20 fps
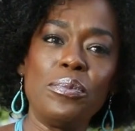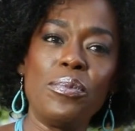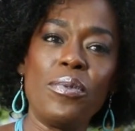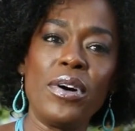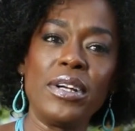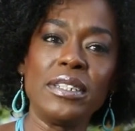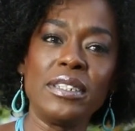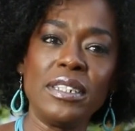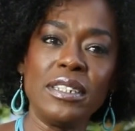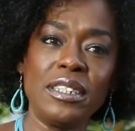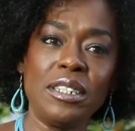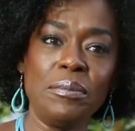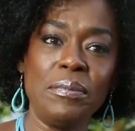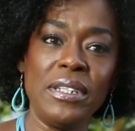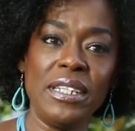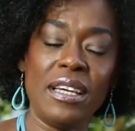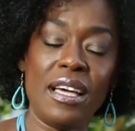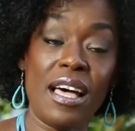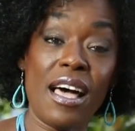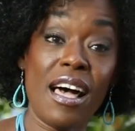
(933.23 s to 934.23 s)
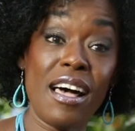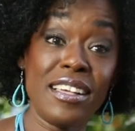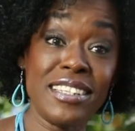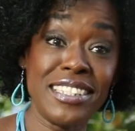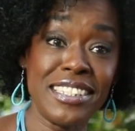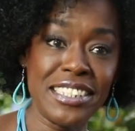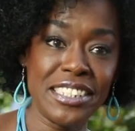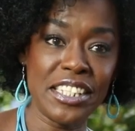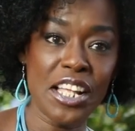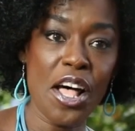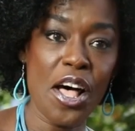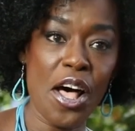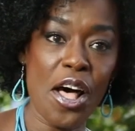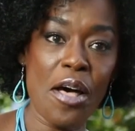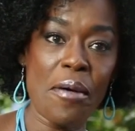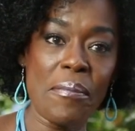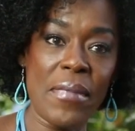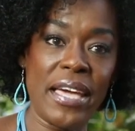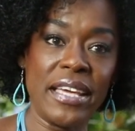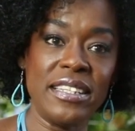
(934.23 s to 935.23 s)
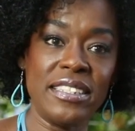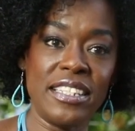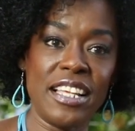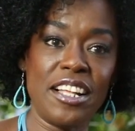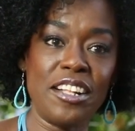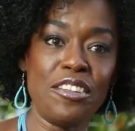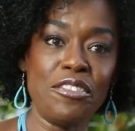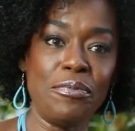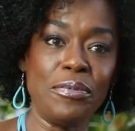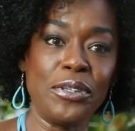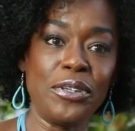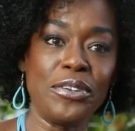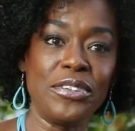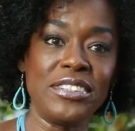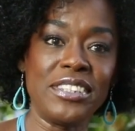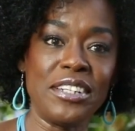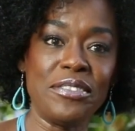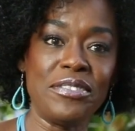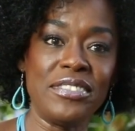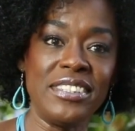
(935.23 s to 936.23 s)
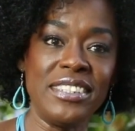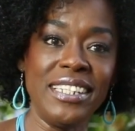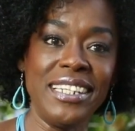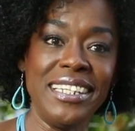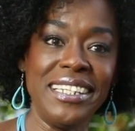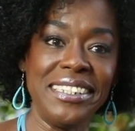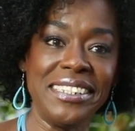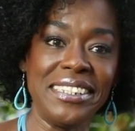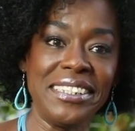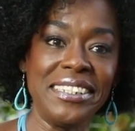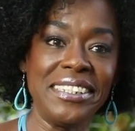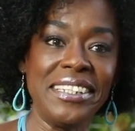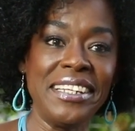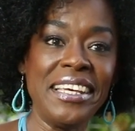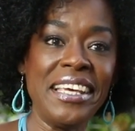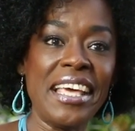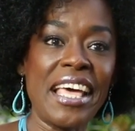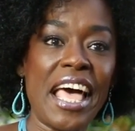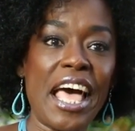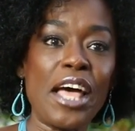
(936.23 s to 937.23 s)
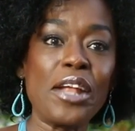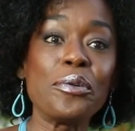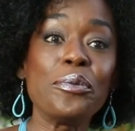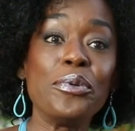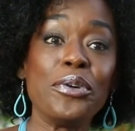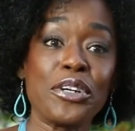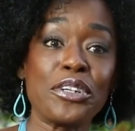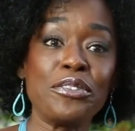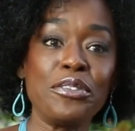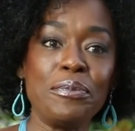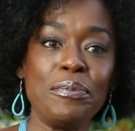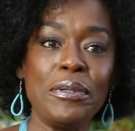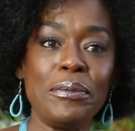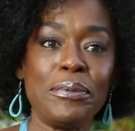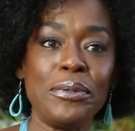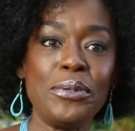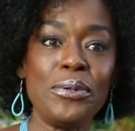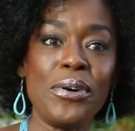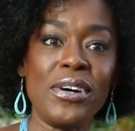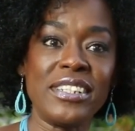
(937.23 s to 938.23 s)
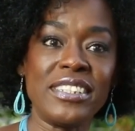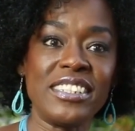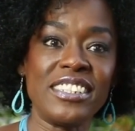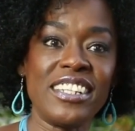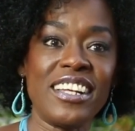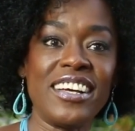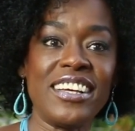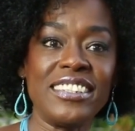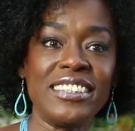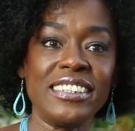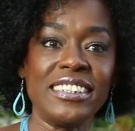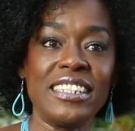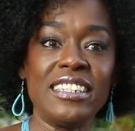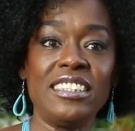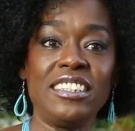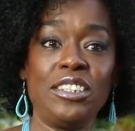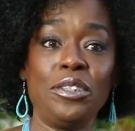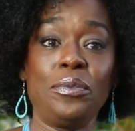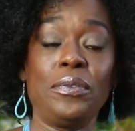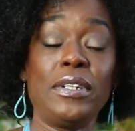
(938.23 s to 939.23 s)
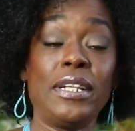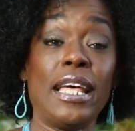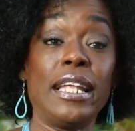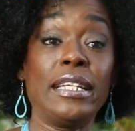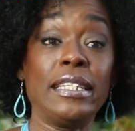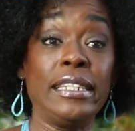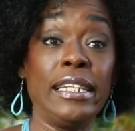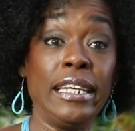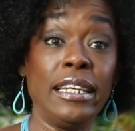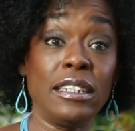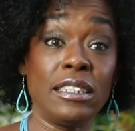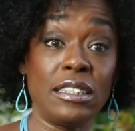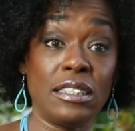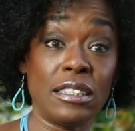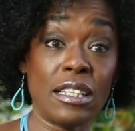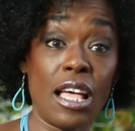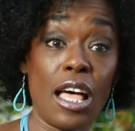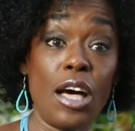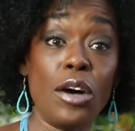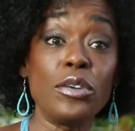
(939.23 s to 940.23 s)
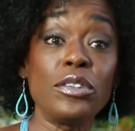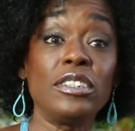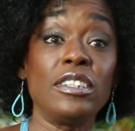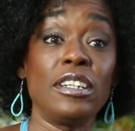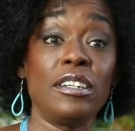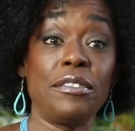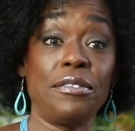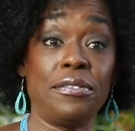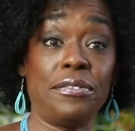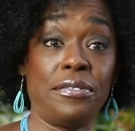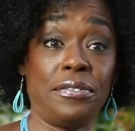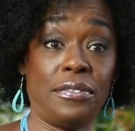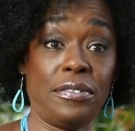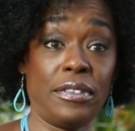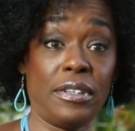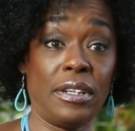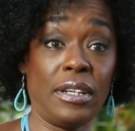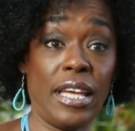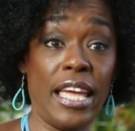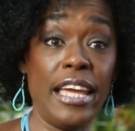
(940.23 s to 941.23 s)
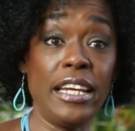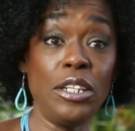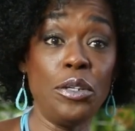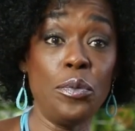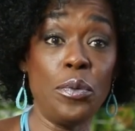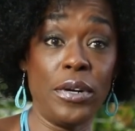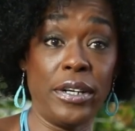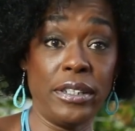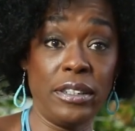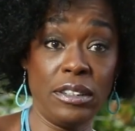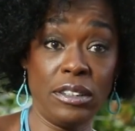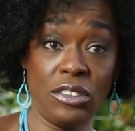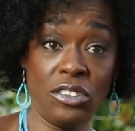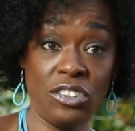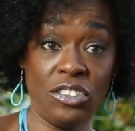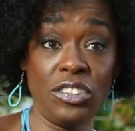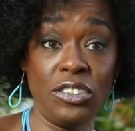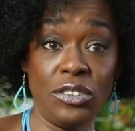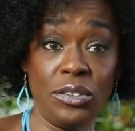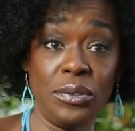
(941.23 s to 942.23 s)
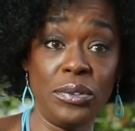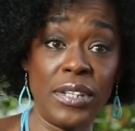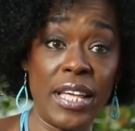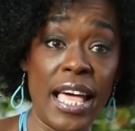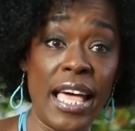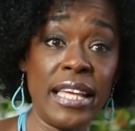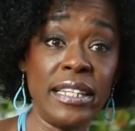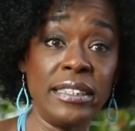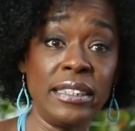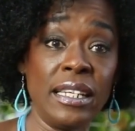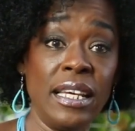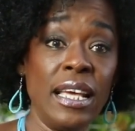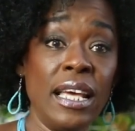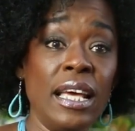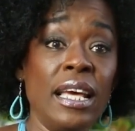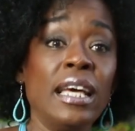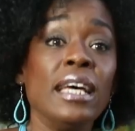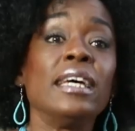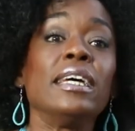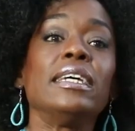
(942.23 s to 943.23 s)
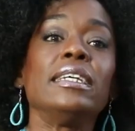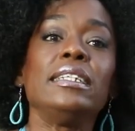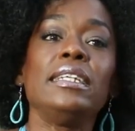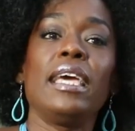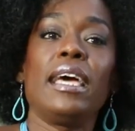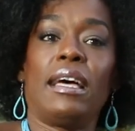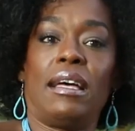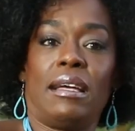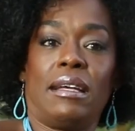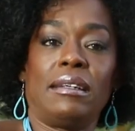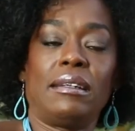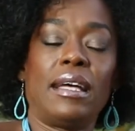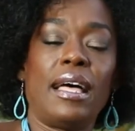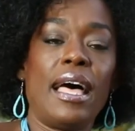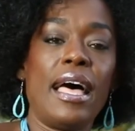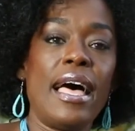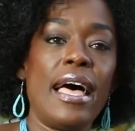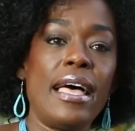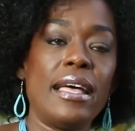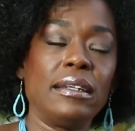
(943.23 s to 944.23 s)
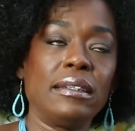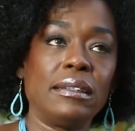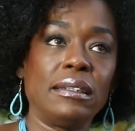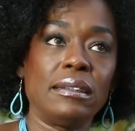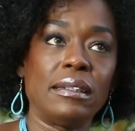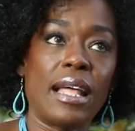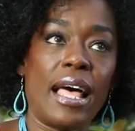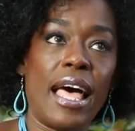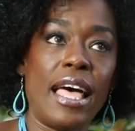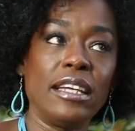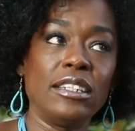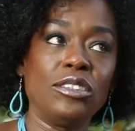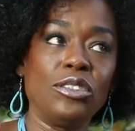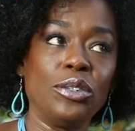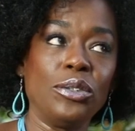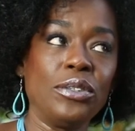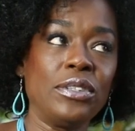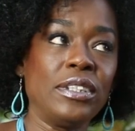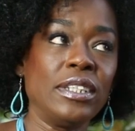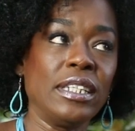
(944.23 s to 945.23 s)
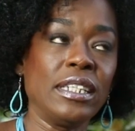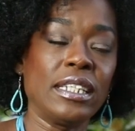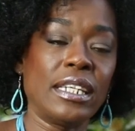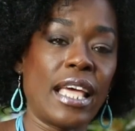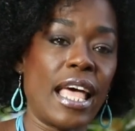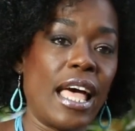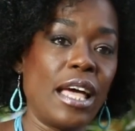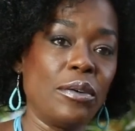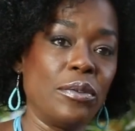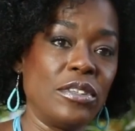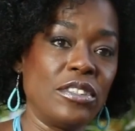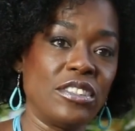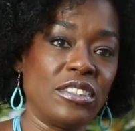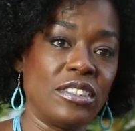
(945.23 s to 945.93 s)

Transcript: wanting to be a star myself, because I've seen and worked with people who are stars, and I see what that takes out of anyone to do that. Yeah, and I don't think I